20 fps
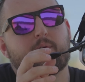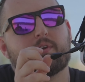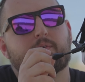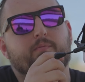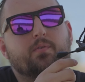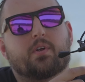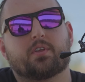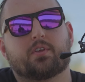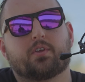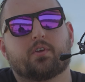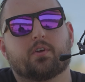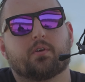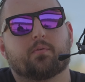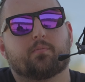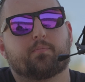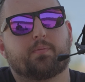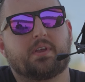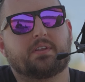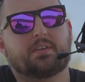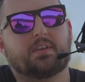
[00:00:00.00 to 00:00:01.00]
when you're running
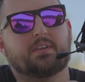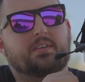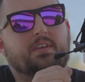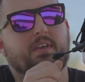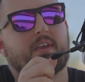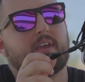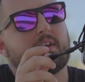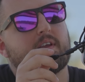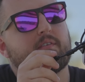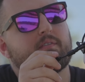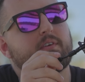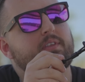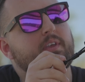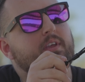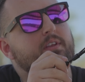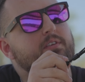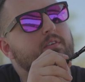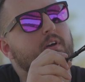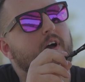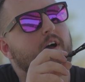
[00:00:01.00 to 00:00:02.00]
your PTT and
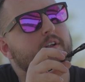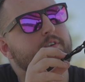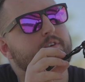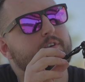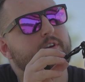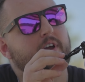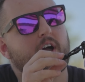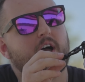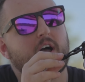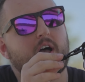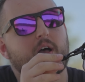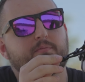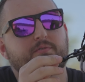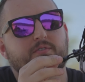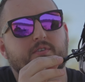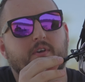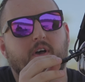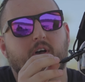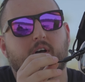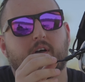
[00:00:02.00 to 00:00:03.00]
everything on your
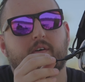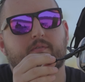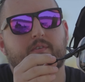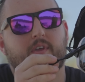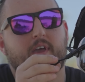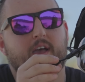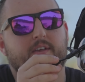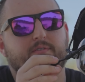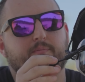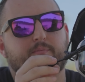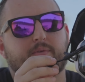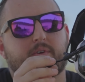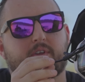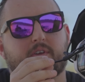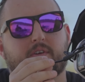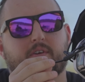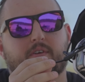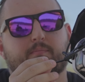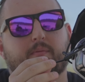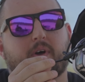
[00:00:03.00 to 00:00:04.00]
comms. It has a
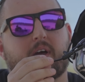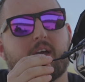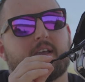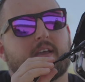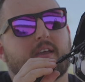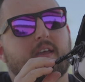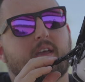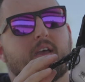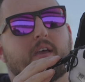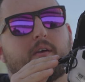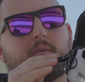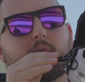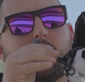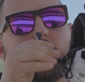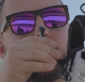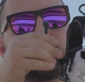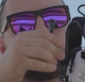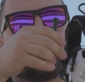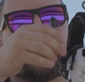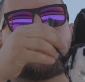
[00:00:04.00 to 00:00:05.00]
pretty good mic.
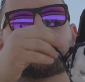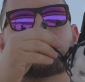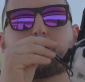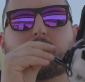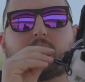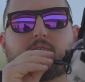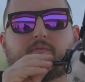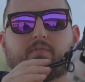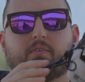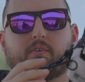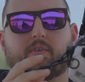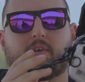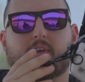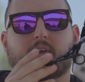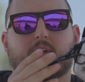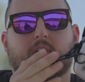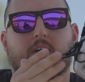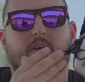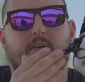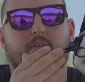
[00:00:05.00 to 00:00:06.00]
Adjustable,
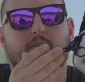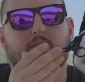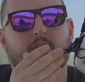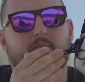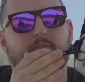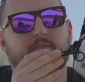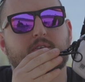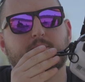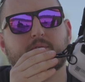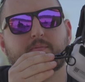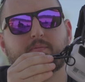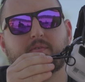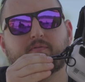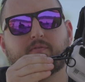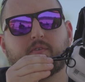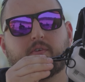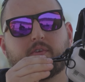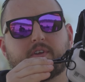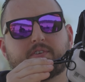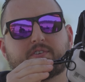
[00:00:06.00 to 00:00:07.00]
fully, seems to be
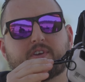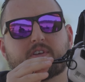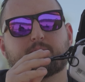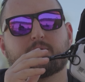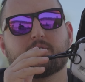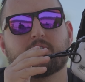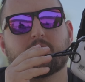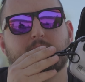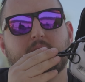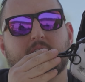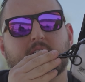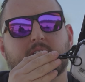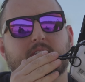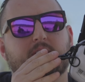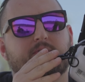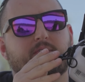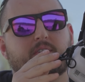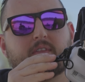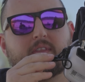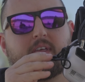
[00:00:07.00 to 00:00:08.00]
fully adjustable. You can make it
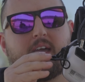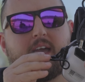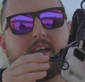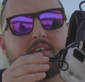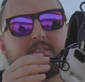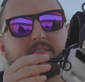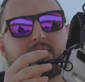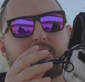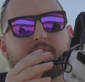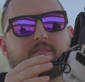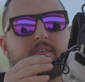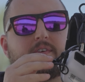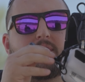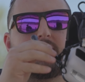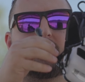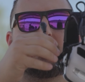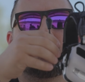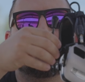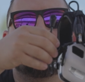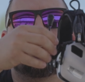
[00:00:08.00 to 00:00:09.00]
different lengths, different
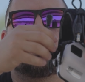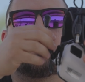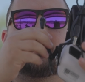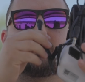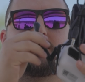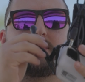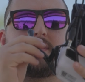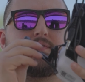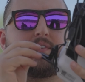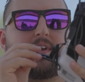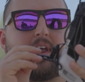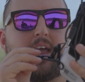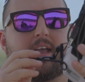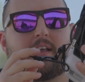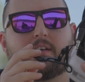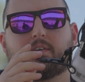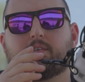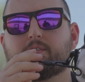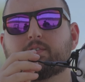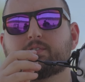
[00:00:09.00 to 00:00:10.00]

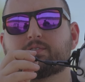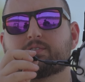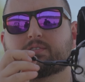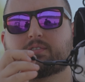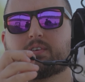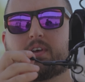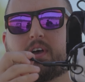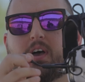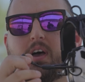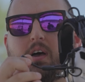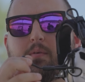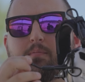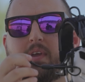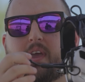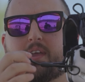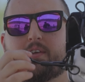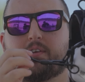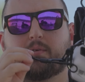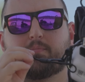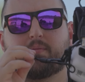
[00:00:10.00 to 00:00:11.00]
angles.
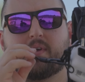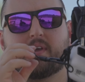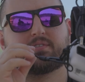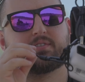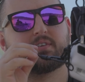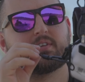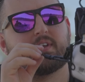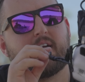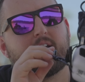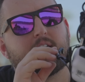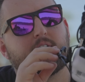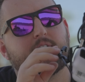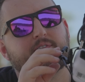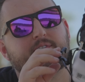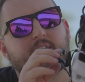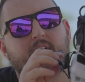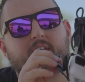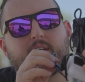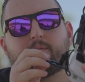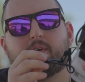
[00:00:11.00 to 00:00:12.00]
Yeah, you could basically angle
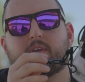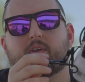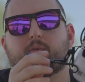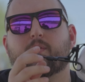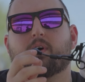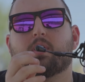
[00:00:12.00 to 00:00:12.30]
this any way you